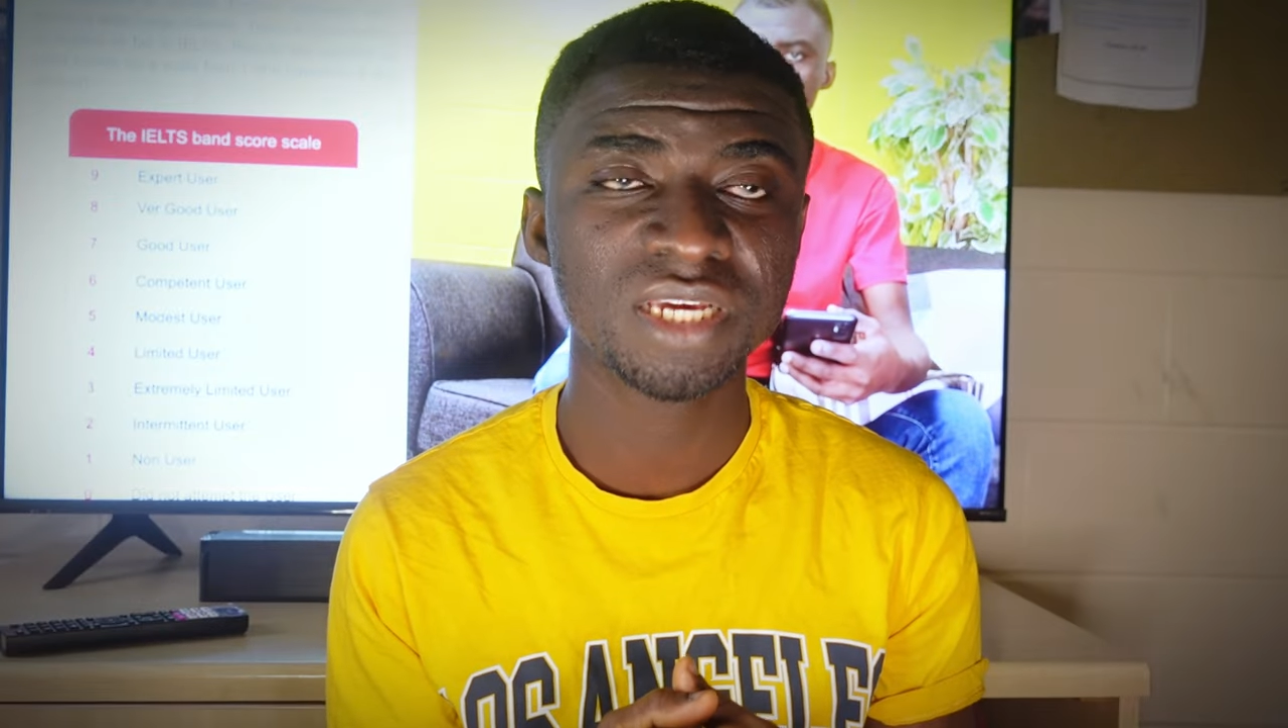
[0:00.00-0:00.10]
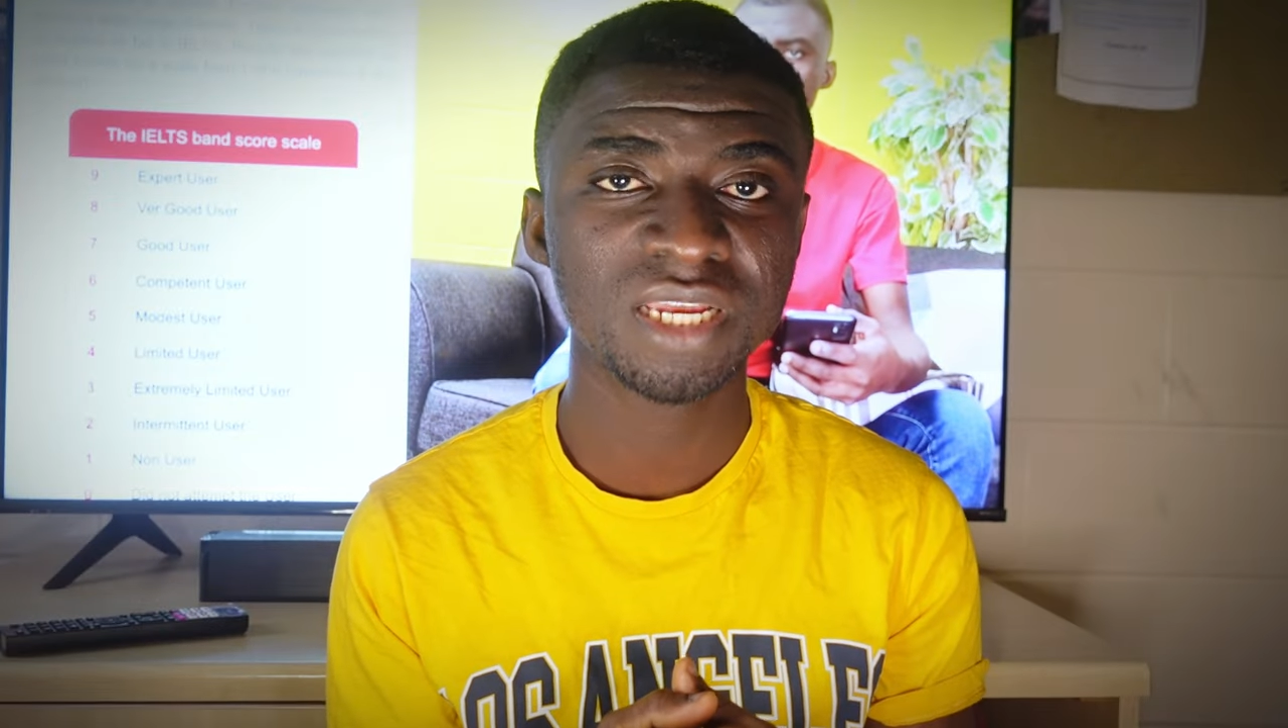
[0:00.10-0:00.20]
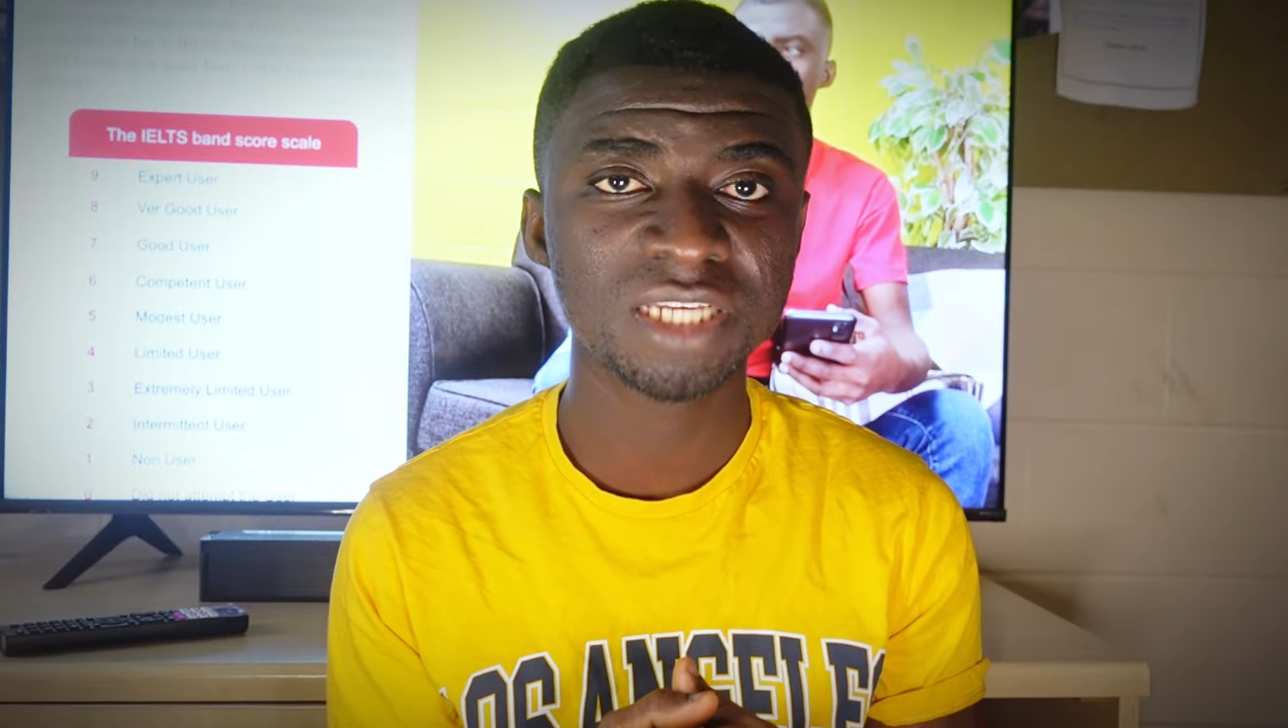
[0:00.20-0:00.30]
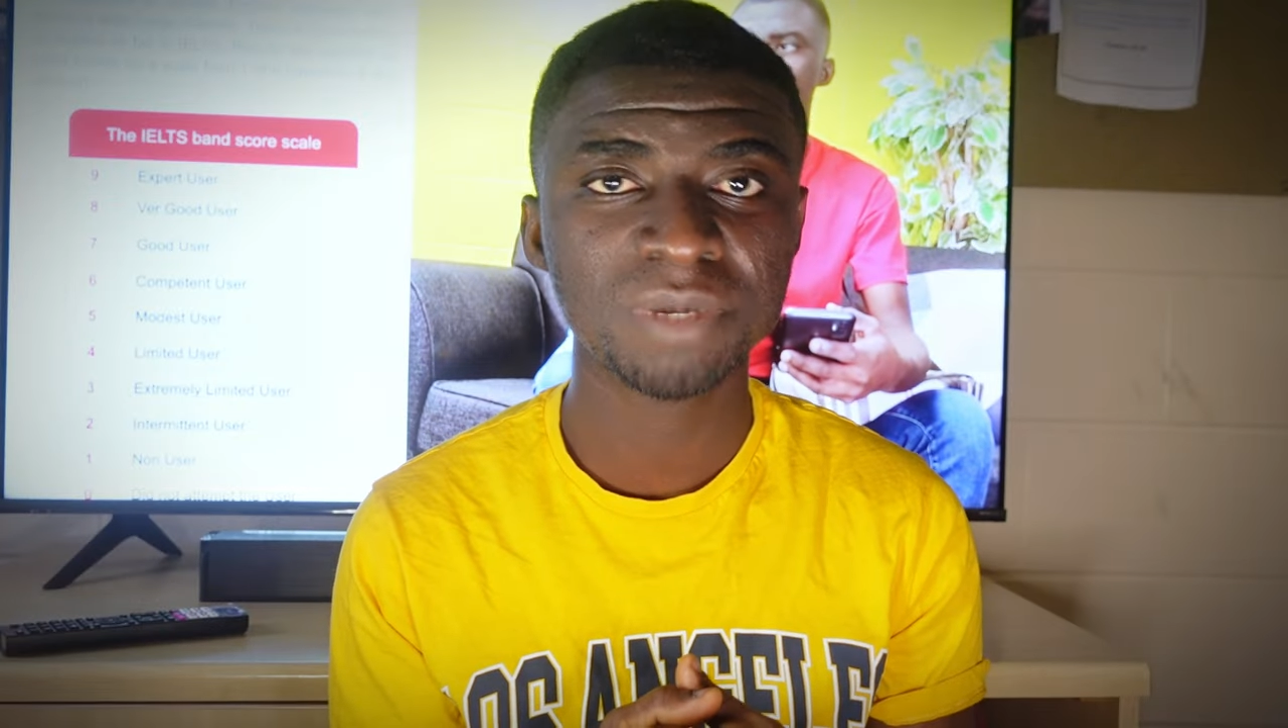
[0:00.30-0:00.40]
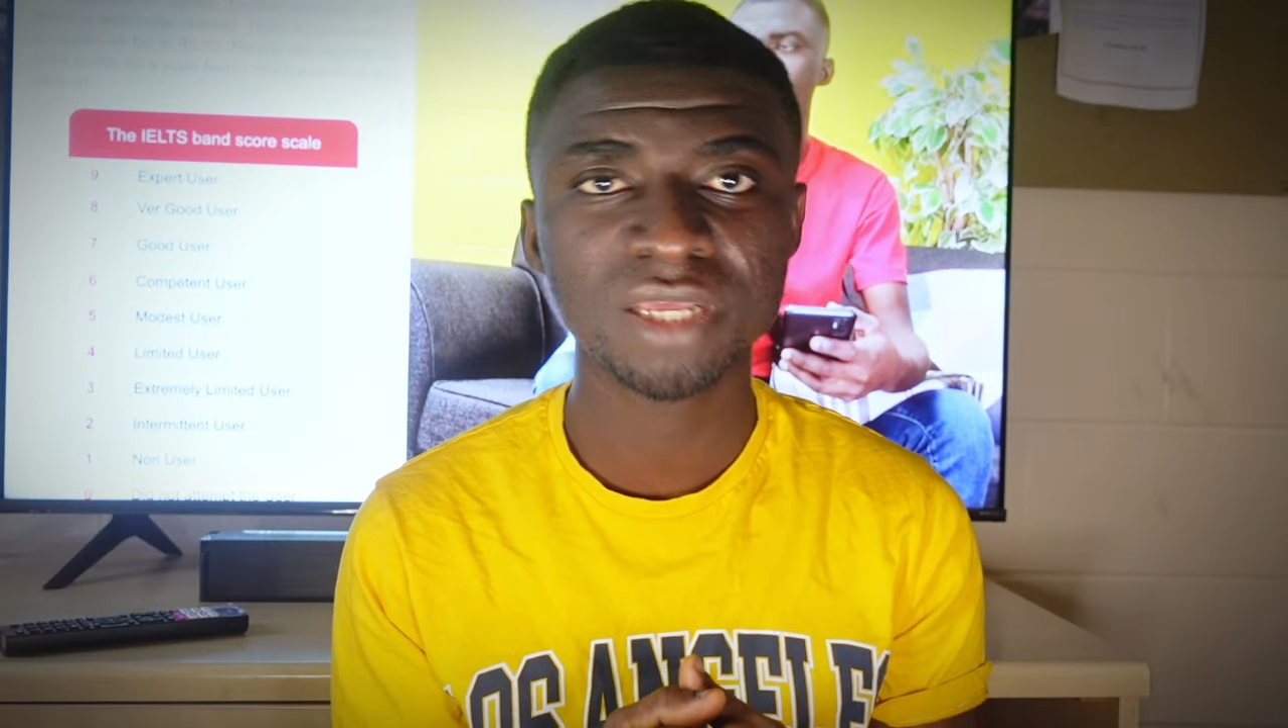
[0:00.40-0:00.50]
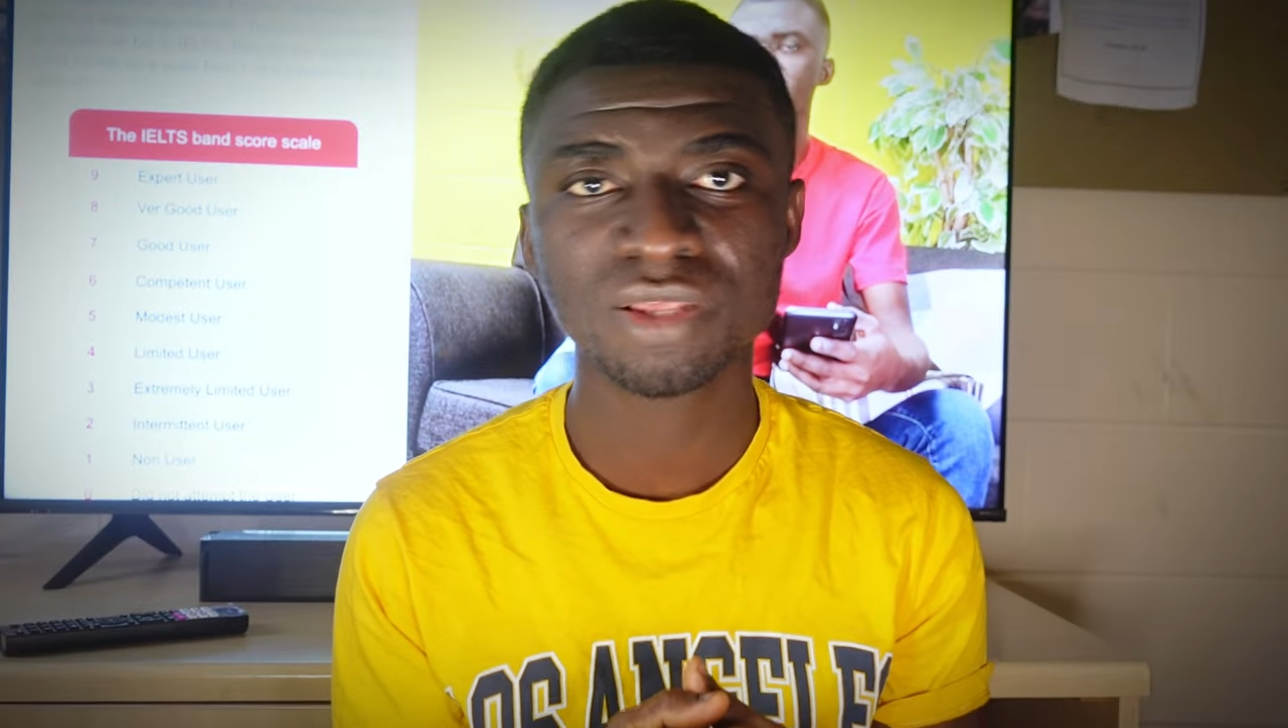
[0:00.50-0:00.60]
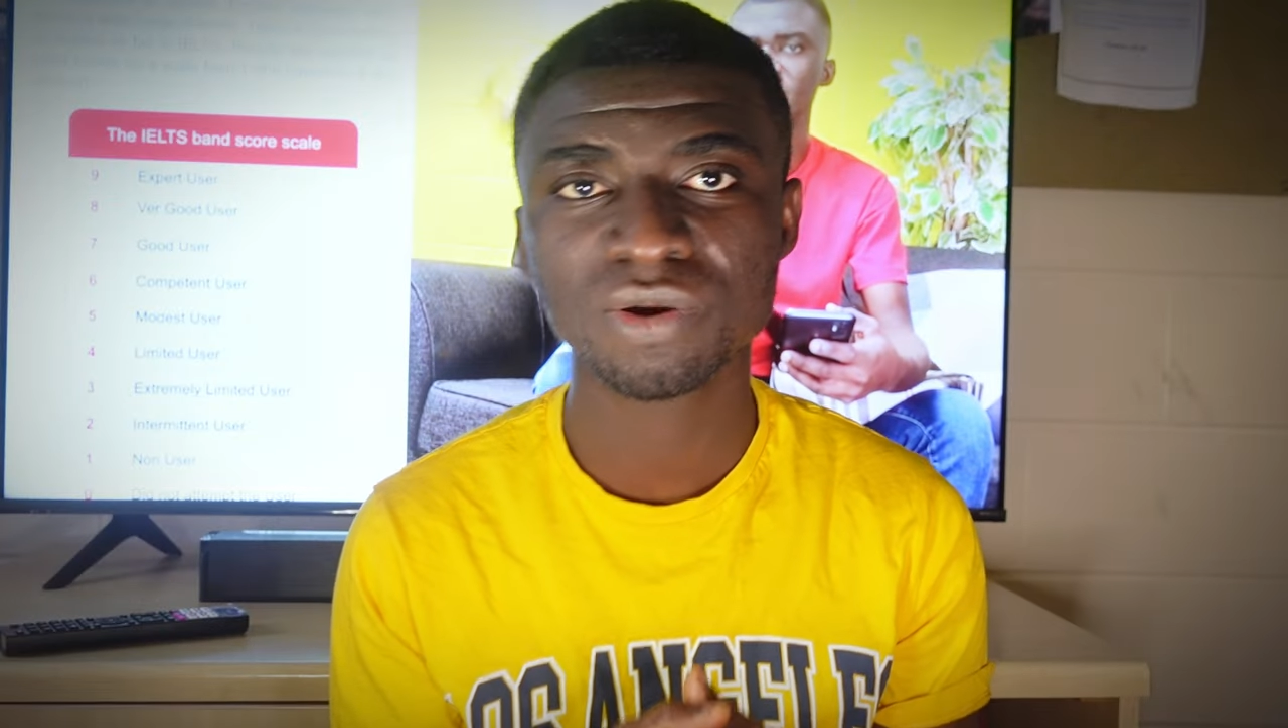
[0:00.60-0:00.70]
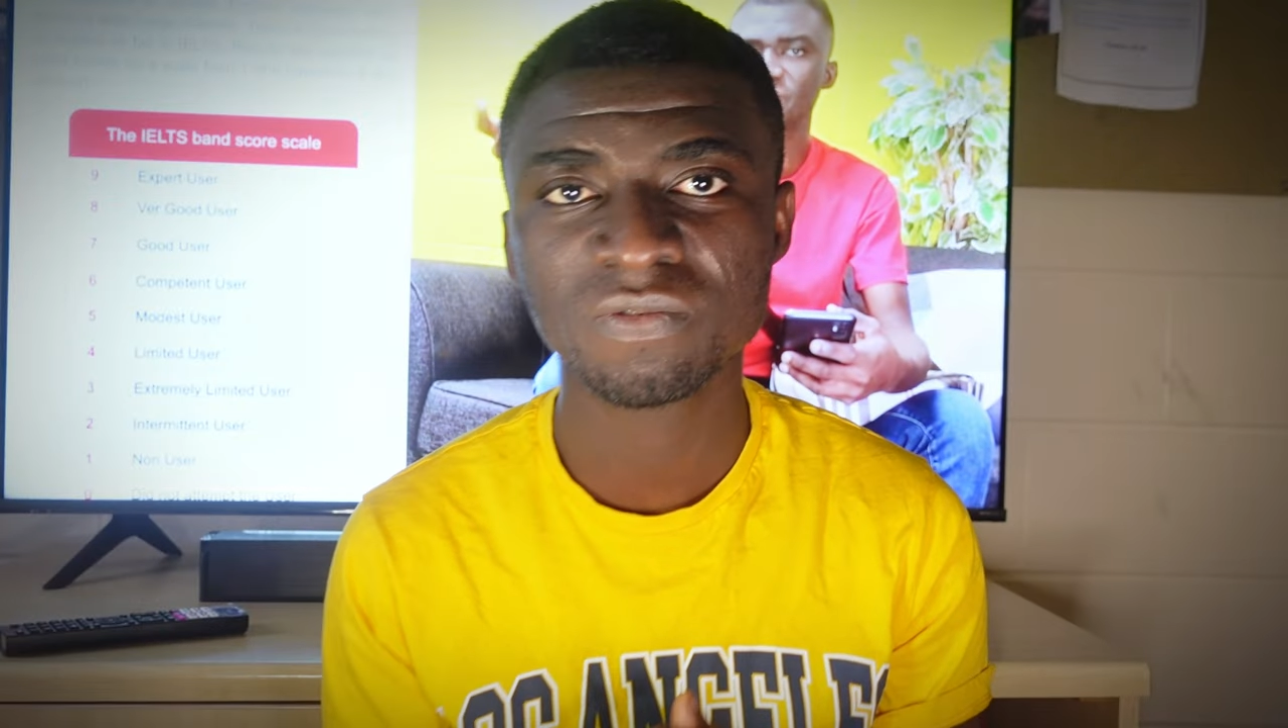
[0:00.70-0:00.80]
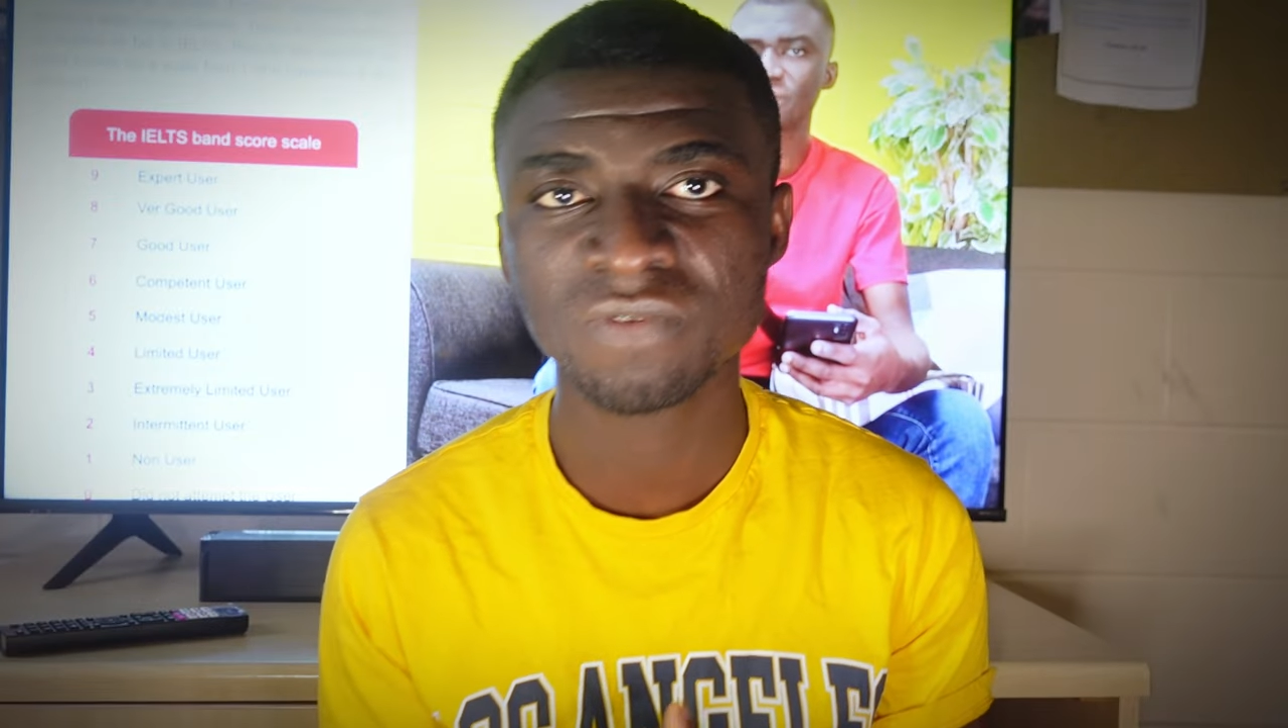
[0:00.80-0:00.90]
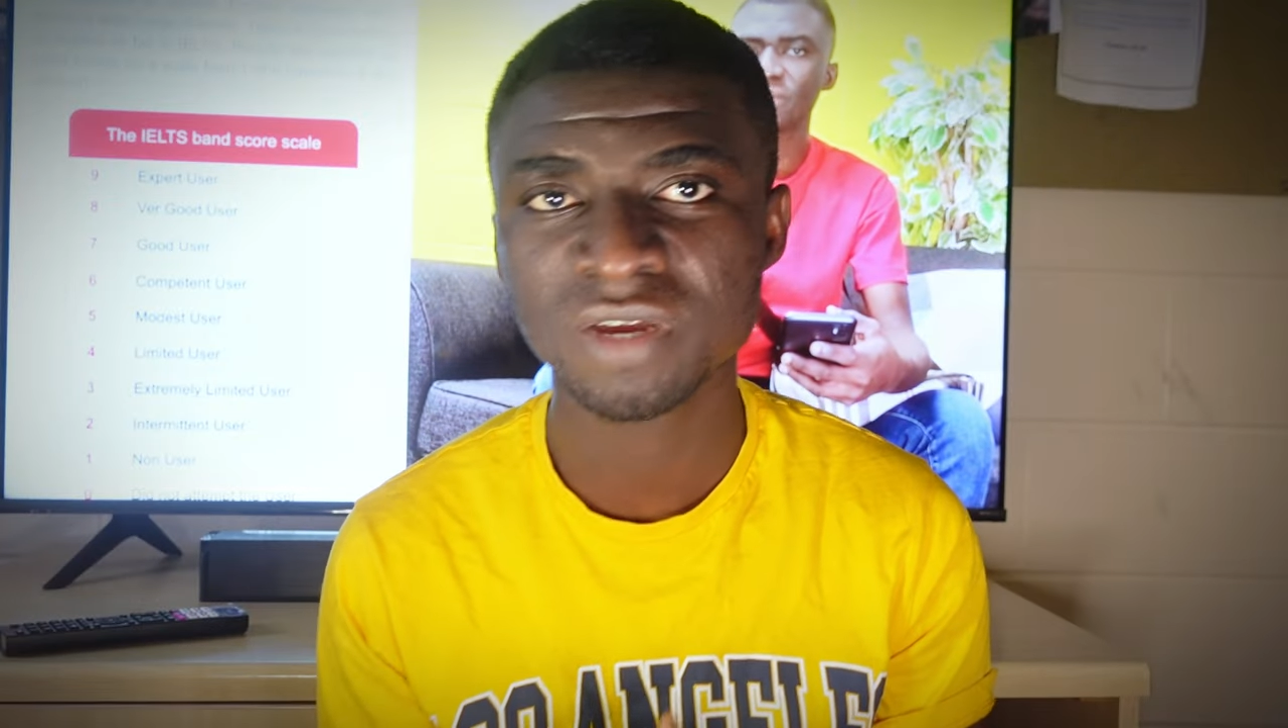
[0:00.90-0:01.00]
and as a matter
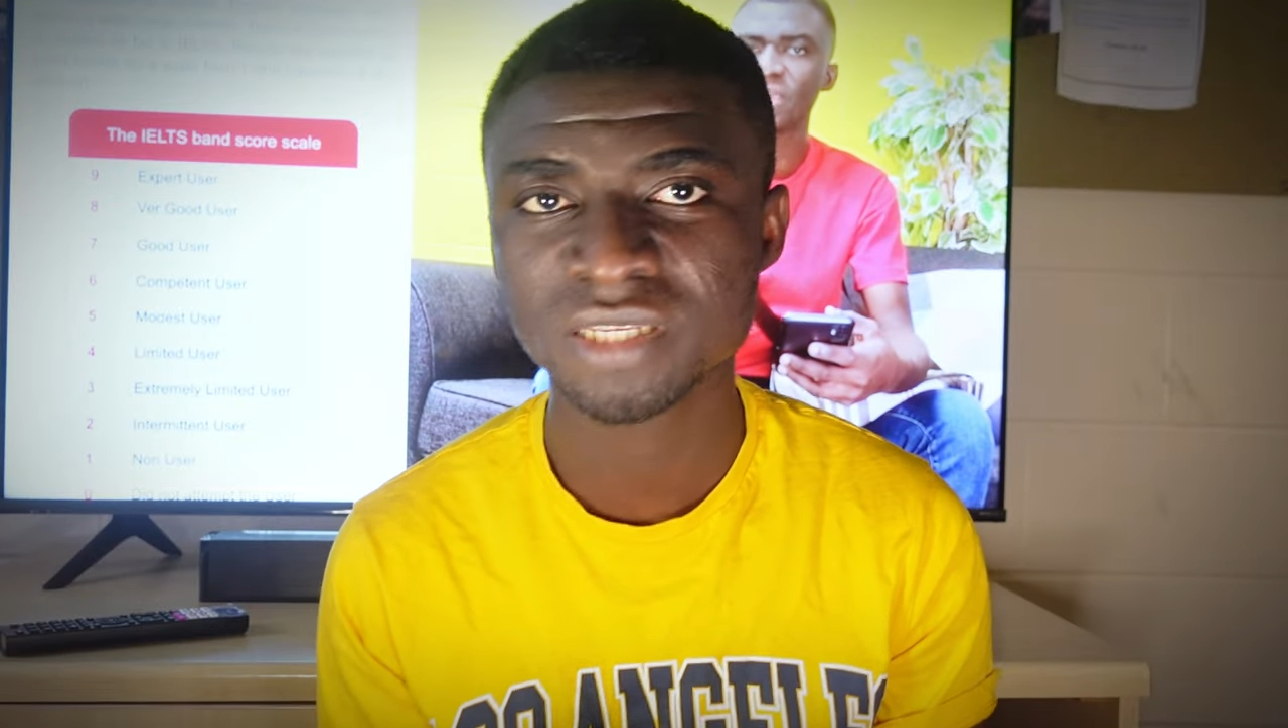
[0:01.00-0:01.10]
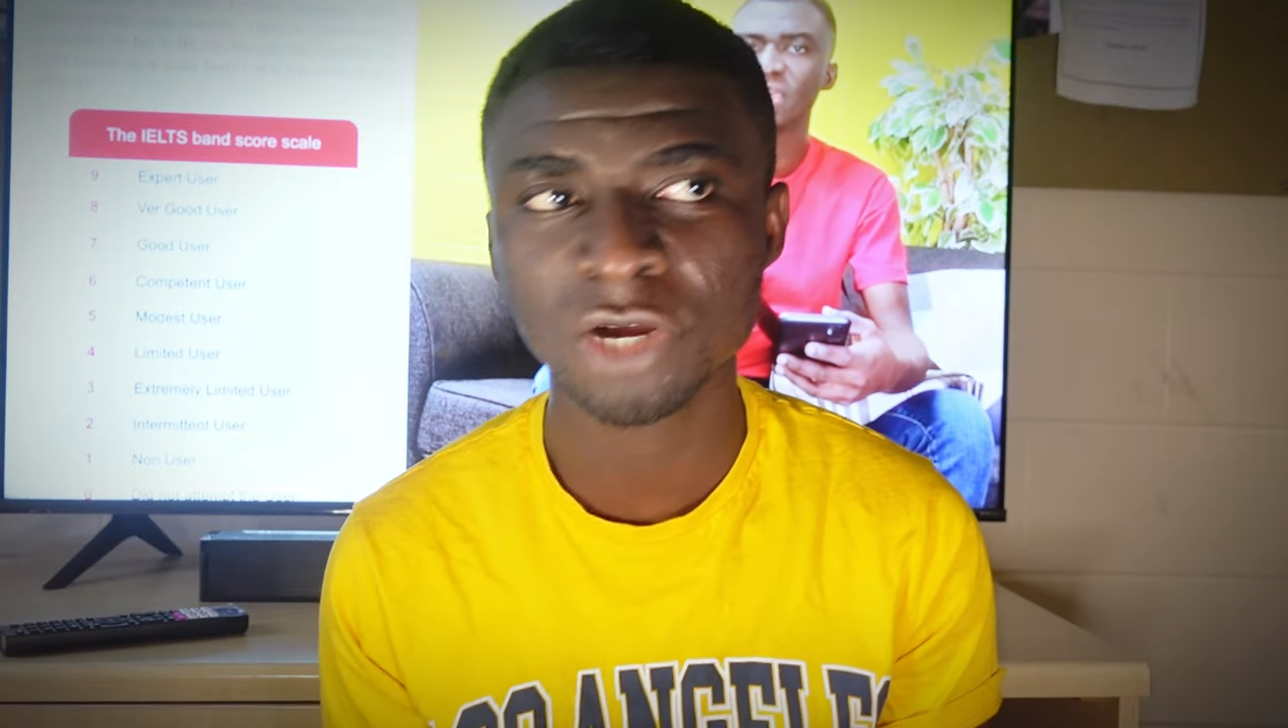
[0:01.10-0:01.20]
of fact,